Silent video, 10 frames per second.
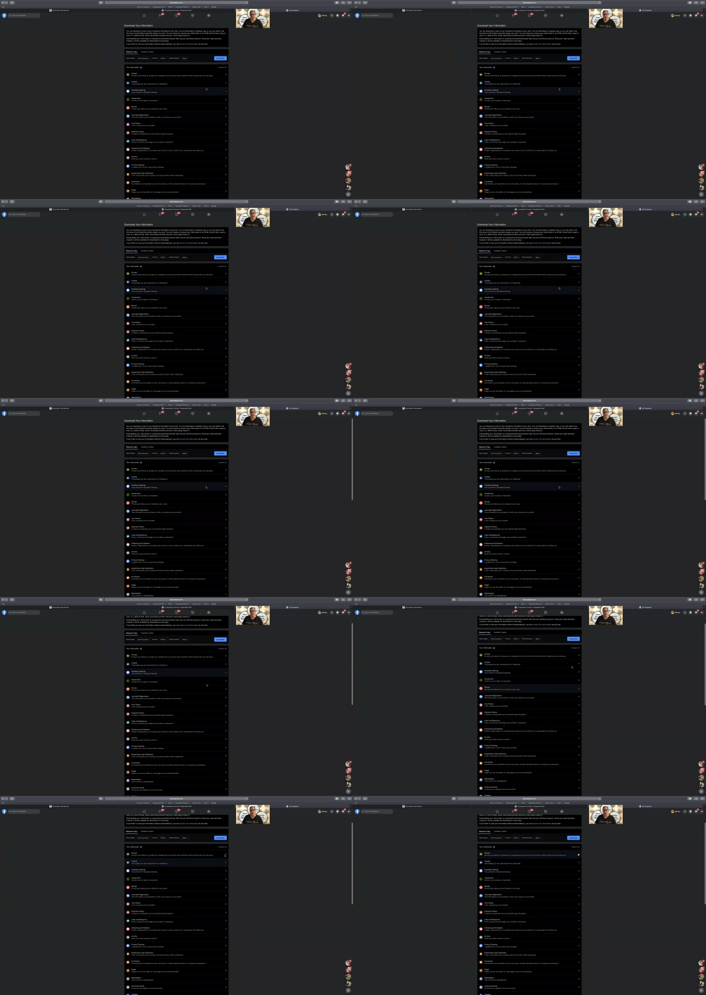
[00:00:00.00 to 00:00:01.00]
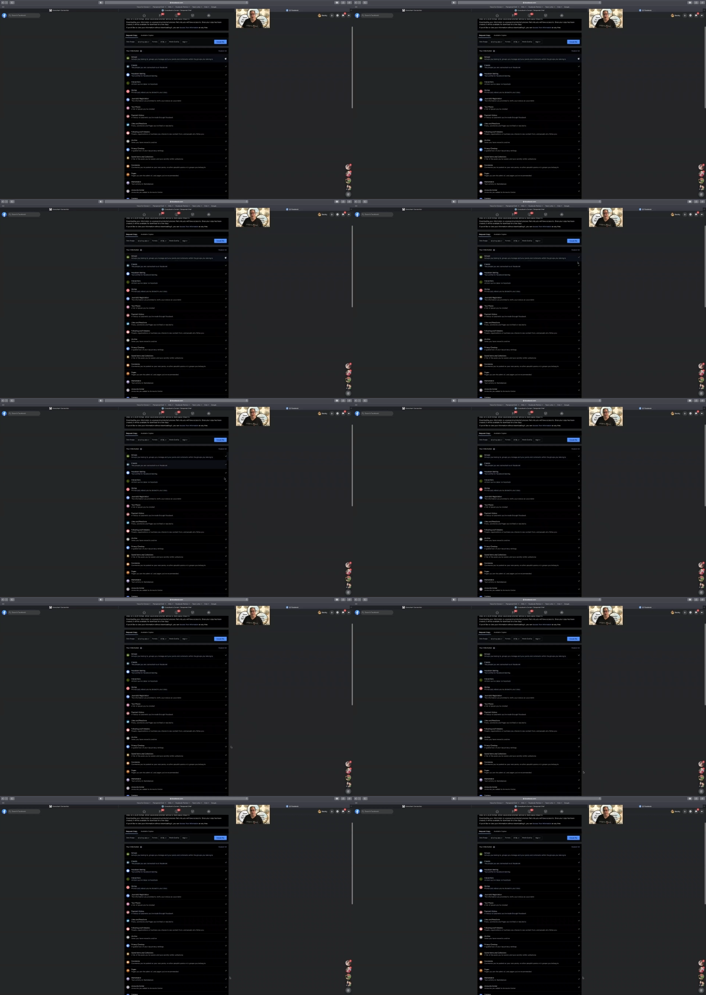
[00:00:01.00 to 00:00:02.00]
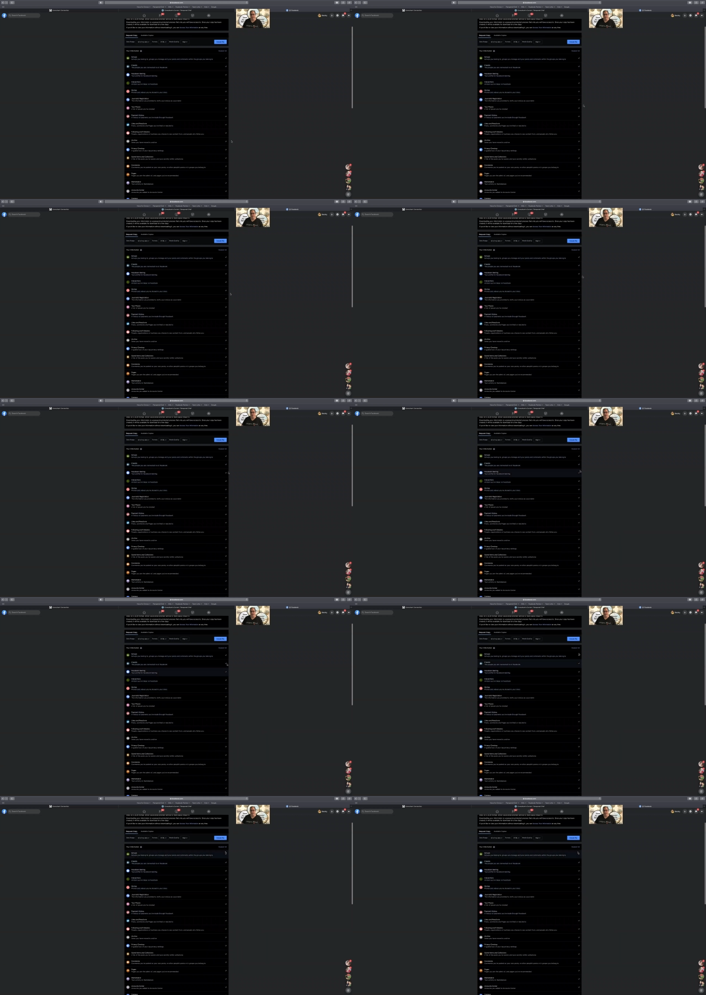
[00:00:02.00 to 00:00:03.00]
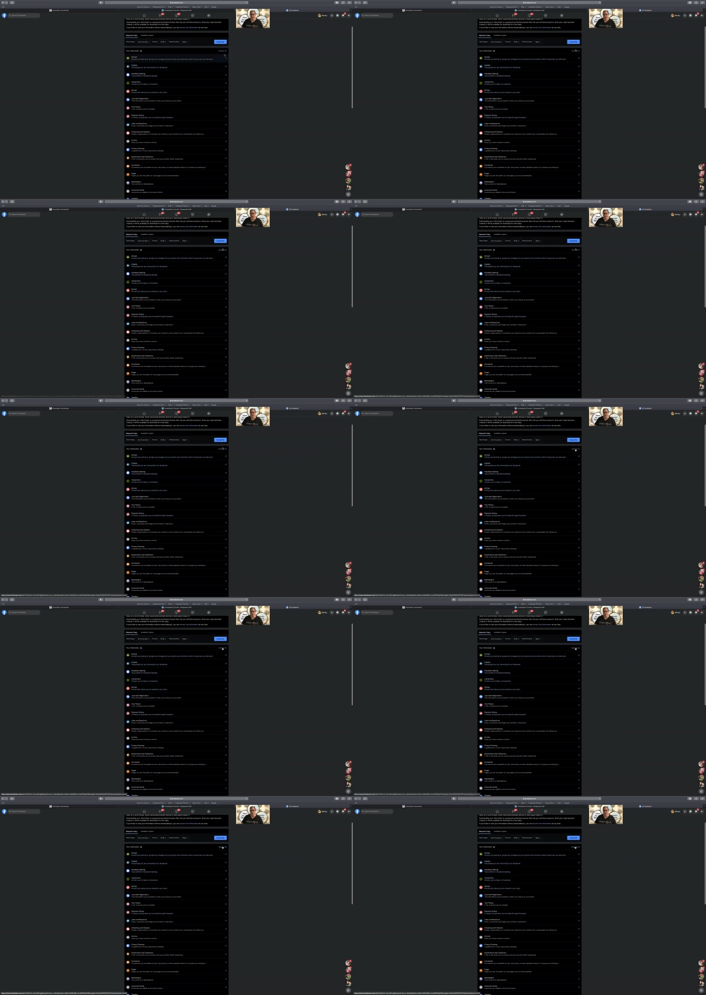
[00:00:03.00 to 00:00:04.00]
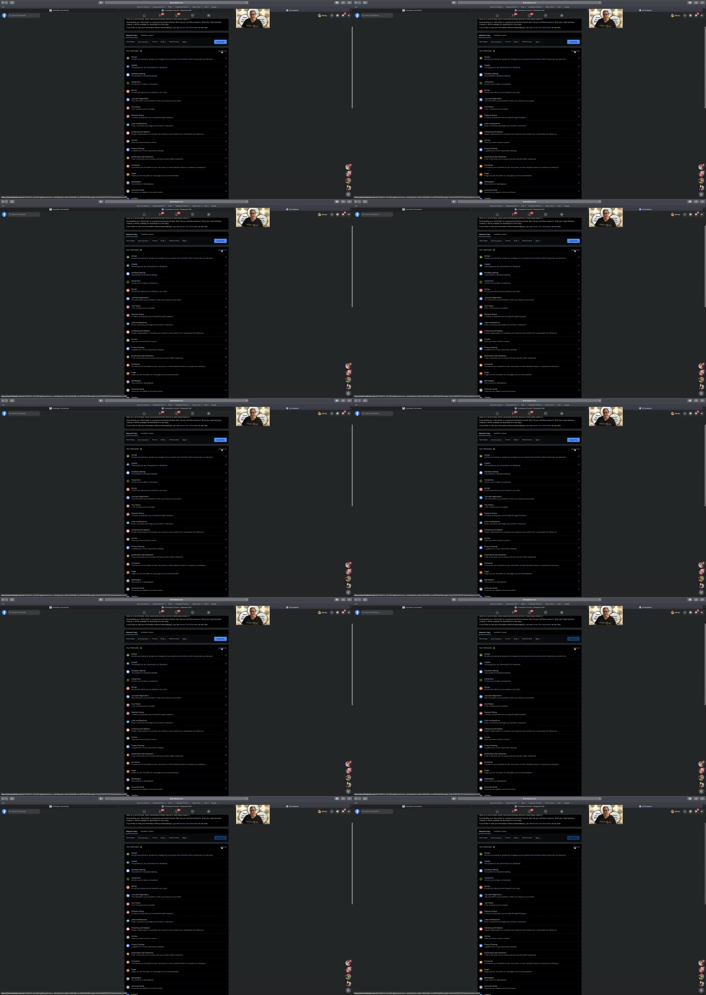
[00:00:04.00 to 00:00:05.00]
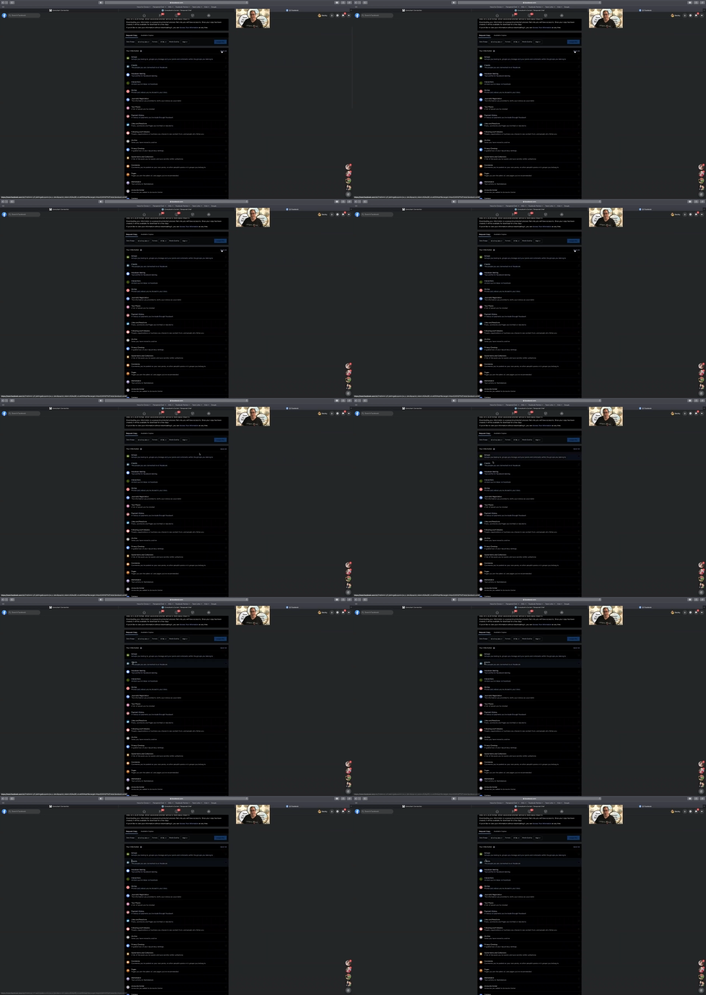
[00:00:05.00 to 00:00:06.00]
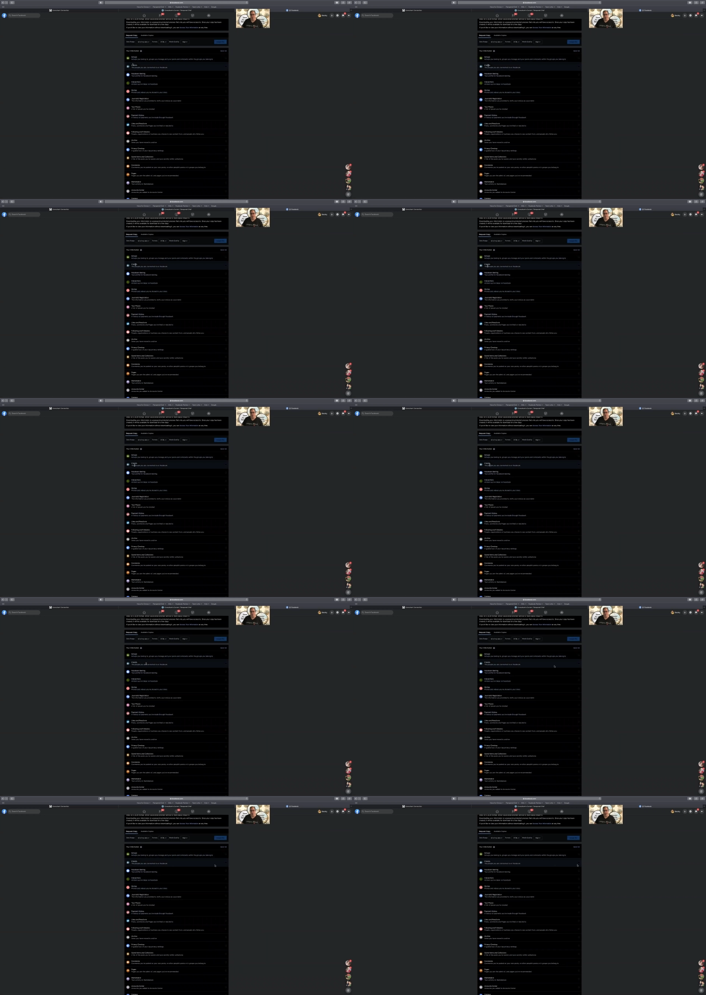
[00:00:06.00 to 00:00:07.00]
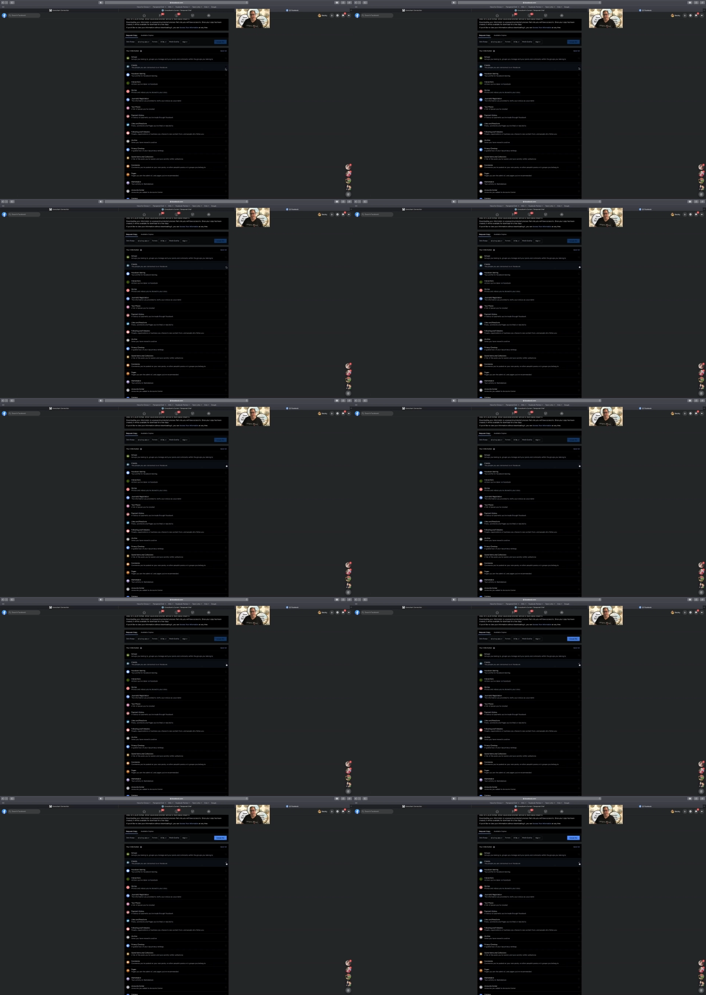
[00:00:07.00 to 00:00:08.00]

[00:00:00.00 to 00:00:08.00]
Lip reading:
Nobody's mouth can be seen.